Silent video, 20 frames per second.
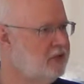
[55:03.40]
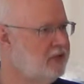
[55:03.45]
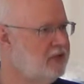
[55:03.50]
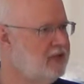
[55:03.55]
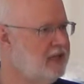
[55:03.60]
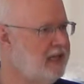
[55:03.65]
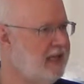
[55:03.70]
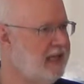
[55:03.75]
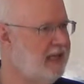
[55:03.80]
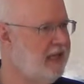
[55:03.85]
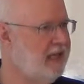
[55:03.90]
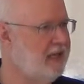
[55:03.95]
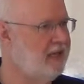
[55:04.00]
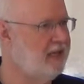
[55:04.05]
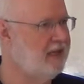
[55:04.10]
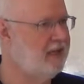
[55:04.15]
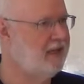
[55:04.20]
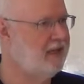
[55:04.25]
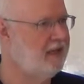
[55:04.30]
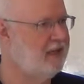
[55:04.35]
during the day?
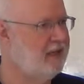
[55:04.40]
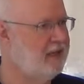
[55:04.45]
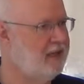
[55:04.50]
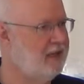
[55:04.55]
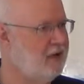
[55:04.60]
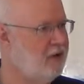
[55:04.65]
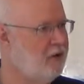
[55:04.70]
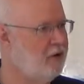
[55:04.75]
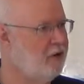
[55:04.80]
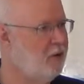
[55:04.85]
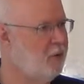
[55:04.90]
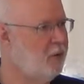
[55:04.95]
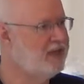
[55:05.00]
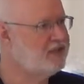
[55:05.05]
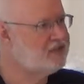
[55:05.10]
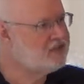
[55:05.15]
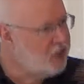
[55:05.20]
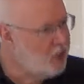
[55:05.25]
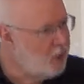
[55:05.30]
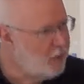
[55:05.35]
Or are we
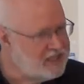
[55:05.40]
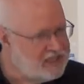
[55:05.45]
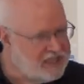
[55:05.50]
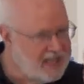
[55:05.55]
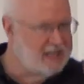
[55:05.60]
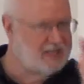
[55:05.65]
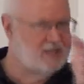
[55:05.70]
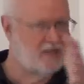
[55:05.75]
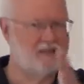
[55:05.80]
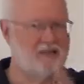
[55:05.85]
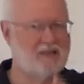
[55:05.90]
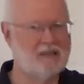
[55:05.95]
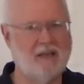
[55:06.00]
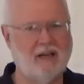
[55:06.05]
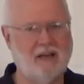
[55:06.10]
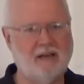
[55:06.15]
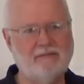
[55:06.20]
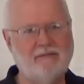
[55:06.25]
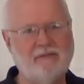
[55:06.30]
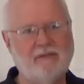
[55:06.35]
so intent on
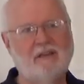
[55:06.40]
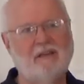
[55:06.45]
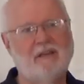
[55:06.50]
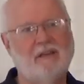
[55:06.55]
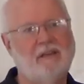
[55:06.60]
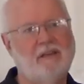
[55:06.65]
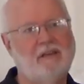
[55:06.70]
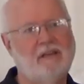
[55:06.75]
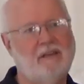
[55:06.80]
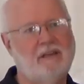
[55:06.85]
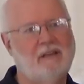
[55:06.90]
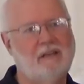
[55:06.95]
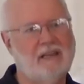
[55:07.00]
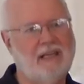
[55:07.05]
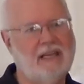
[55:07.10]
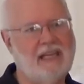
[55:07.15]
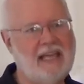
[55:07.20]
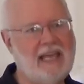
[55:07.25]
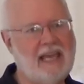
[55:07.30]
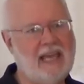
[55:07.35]
stuff
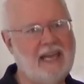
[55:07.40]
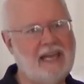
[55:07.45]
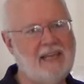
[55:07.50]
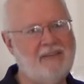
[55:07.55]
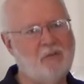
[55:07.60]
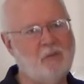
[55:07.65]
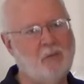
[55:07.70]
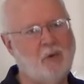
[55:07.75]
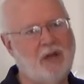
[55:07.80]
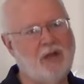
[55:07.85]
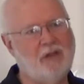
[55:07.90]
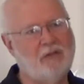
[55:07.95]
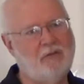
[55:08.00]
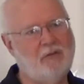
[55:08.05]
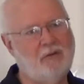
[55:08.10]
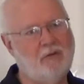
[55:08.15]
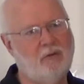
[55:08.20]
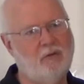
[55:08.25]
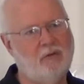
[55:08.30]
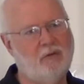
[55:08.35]
that He can't even break
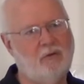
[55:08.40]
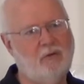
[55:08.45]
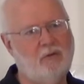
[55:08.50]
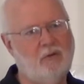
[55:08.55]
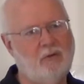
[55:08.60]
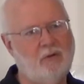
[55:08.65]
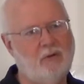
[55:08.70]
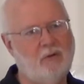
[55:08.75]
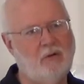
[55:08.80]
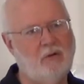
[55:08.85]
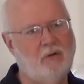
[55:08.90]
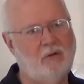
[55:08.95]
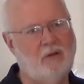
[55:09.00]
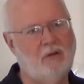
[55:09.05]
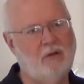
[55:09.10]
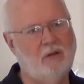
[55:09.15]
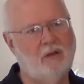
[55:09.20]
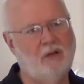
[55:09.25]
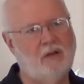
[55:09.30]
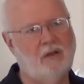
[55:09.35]
through?
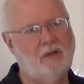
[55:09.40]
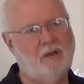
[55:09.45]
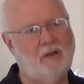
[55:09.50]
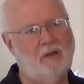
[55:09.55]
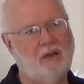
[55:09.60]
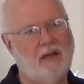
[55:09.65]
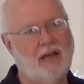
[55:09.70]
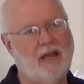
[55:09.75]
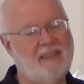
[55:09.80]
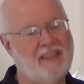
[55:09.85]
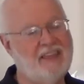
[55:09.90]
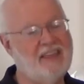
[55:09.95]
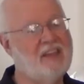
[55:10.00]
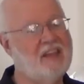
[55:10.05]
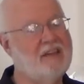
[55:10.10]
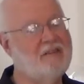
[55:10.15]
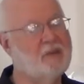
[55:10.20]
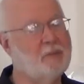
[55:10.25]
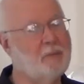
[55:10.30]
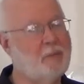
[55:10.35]
I
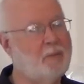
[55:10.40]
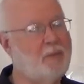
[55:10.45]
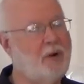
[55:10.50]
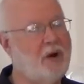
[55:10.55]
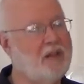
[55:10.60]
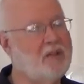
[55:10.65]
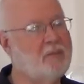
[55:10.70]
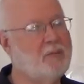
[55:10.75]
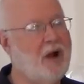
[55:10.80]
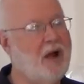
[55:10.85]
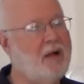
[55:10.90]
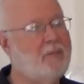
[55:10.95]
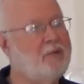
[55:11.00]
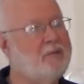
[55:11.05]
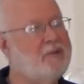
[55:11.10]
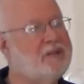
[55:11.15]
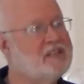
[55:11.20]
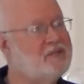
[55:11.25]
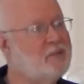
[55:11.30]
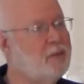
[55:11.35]
think if the, part of the
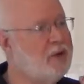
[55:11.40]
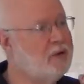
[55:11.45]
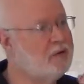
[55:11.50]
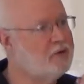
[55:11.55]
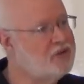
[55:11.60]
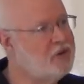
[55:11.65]
problem is if we